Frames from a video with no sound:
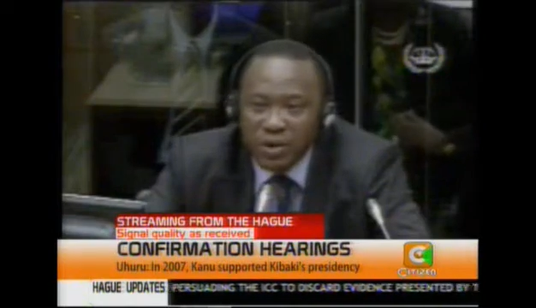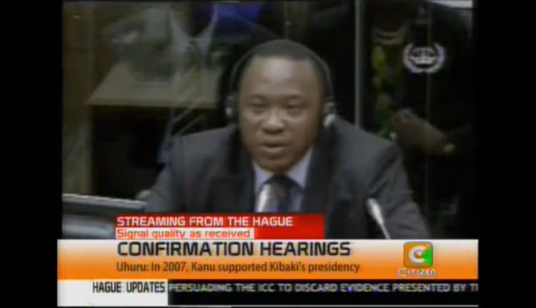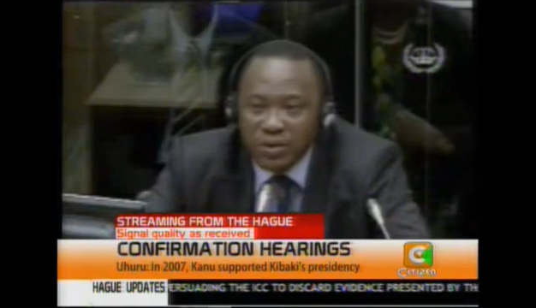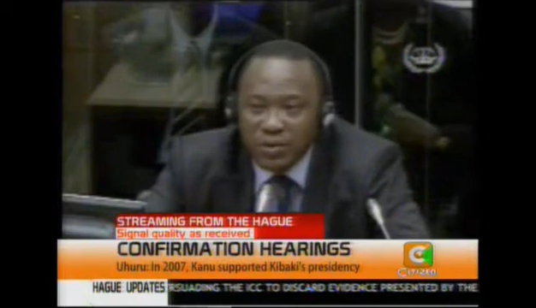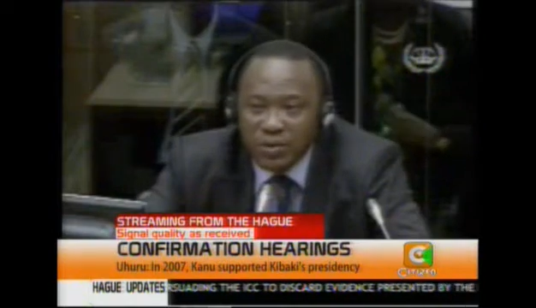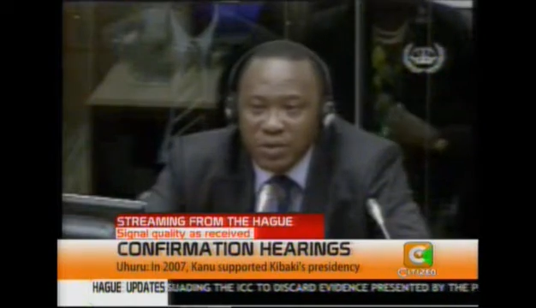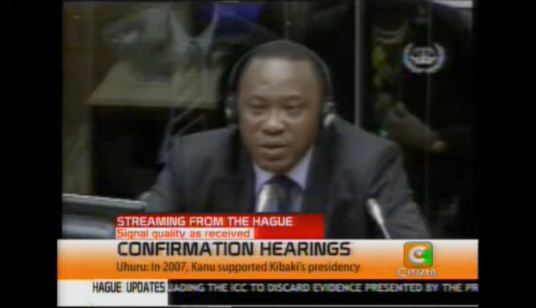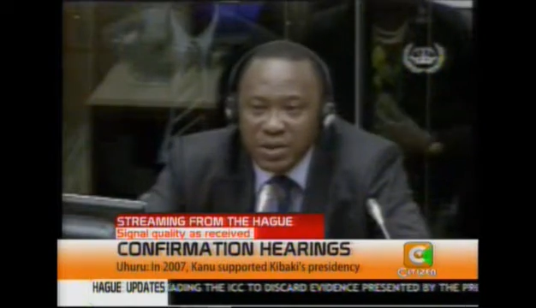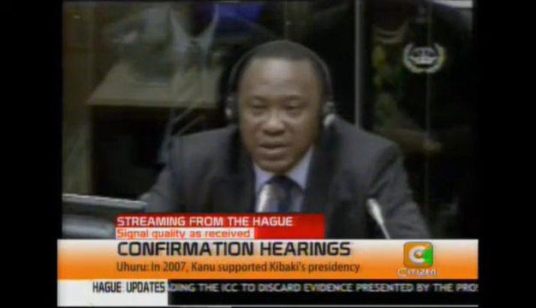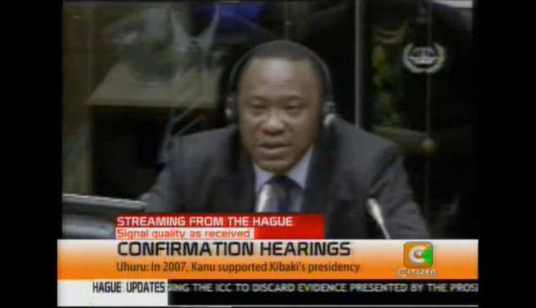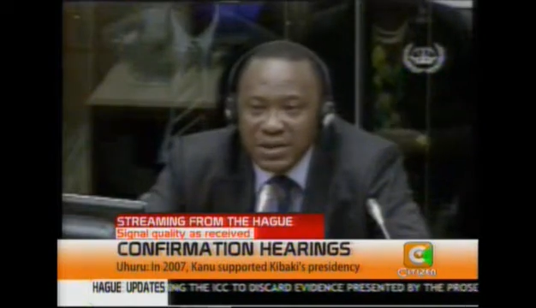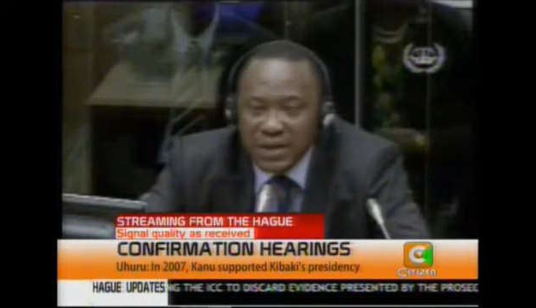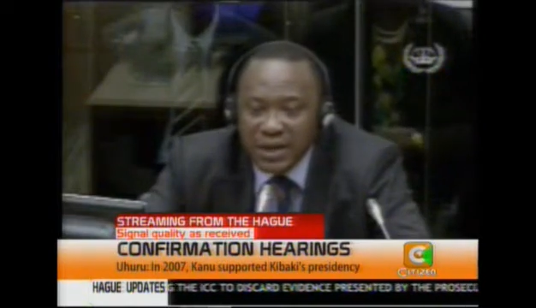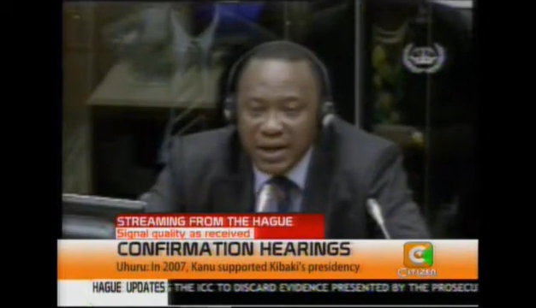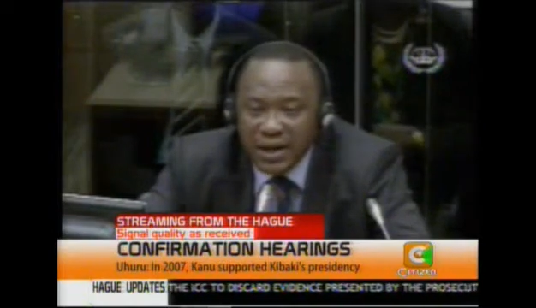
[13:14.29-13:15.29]
what
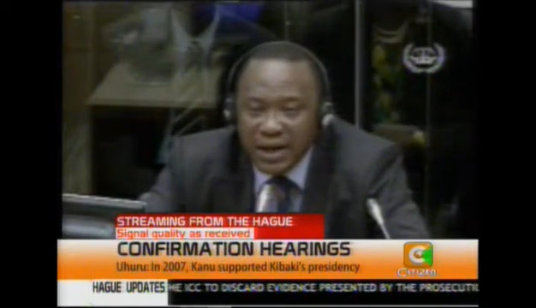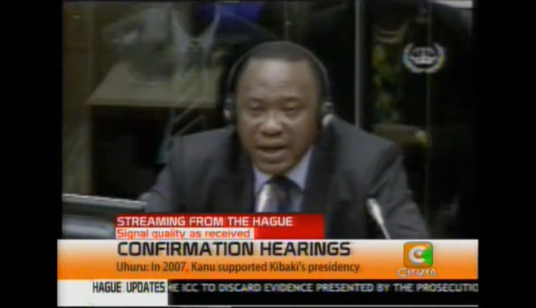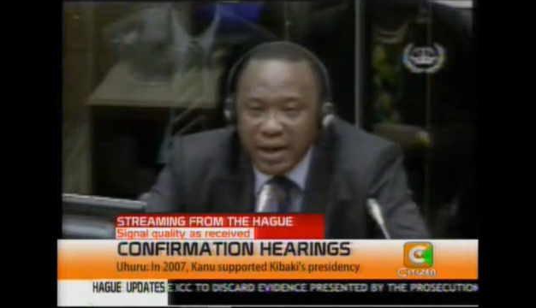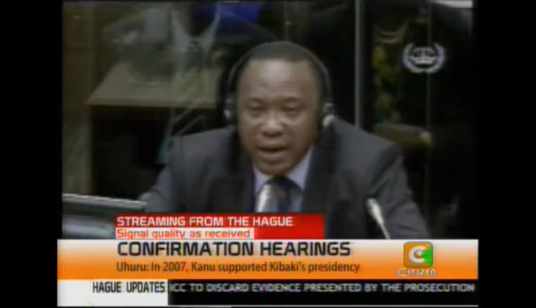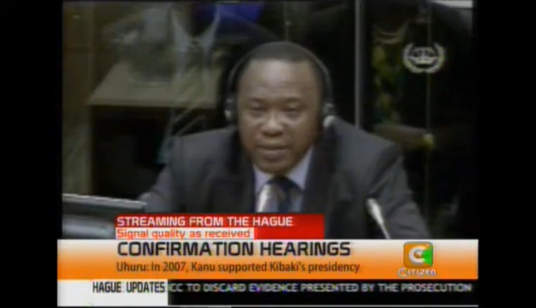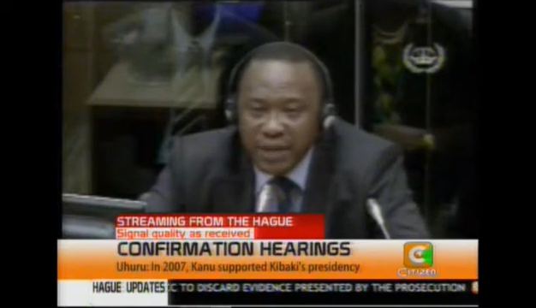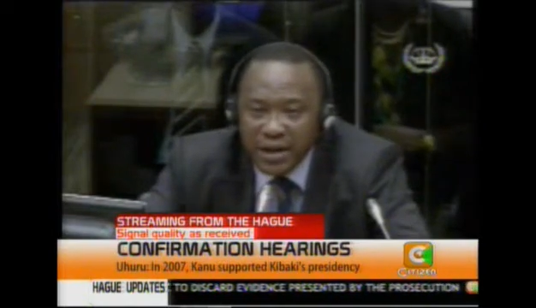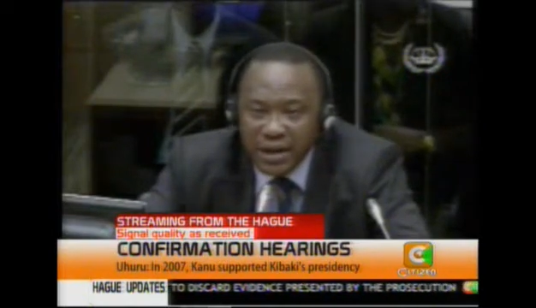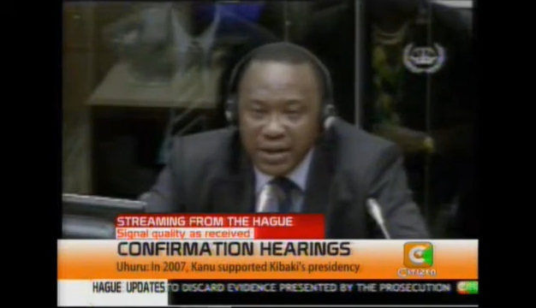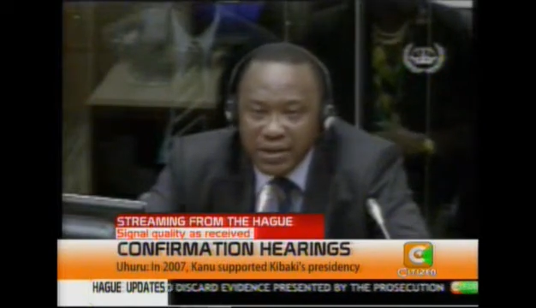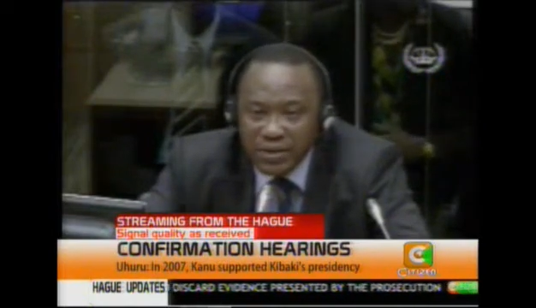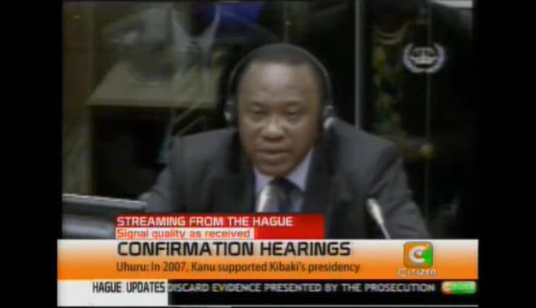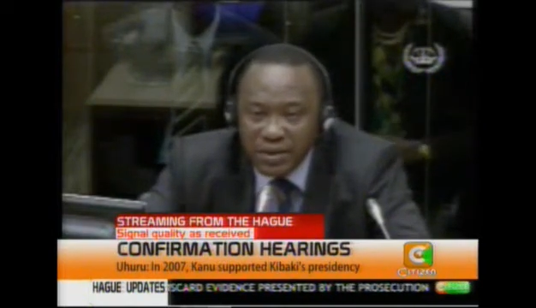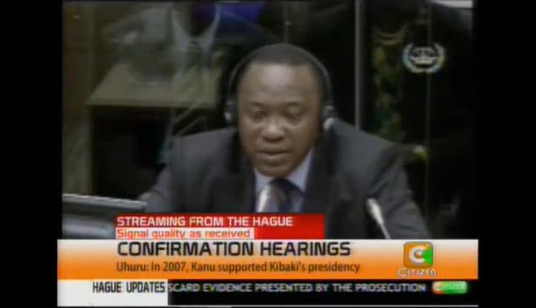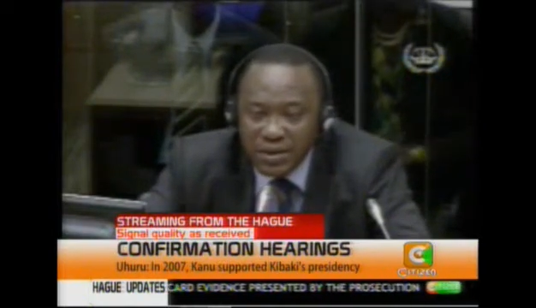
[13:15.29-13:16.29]
was
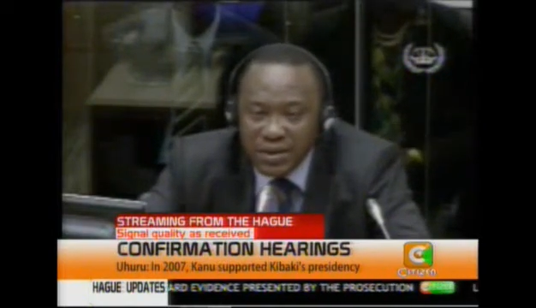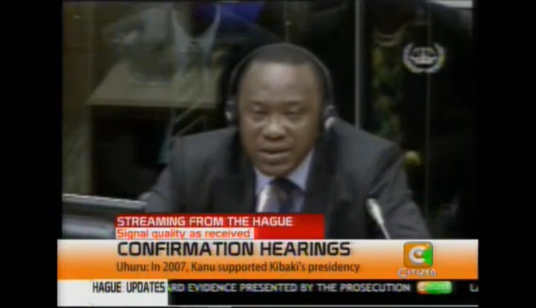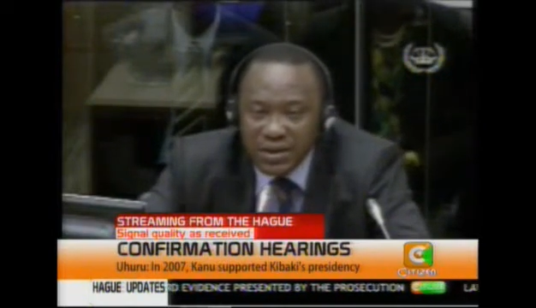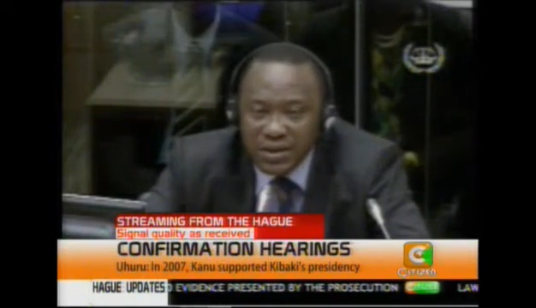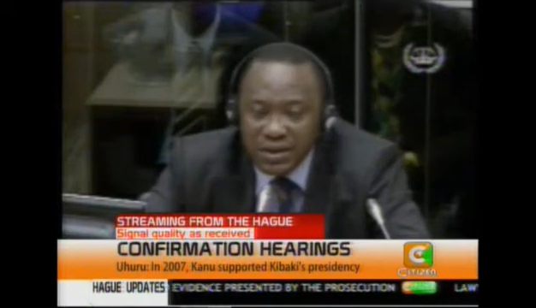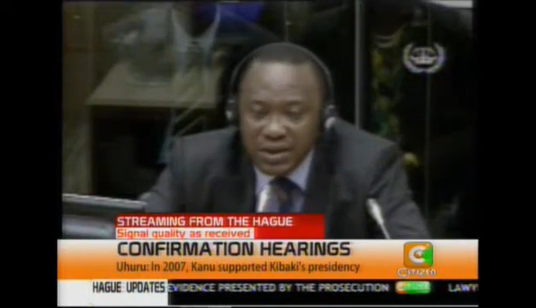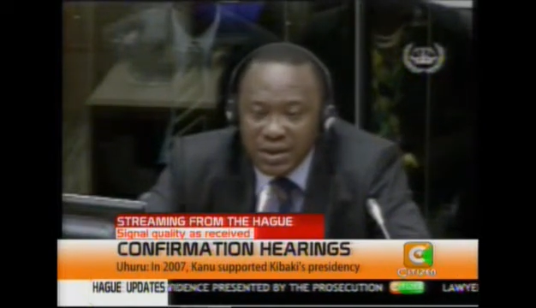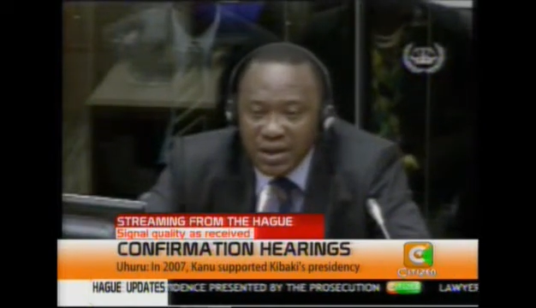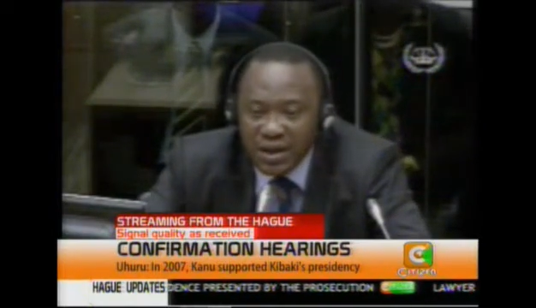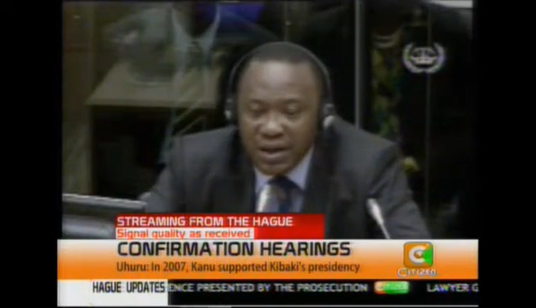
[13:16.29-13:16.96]
happening was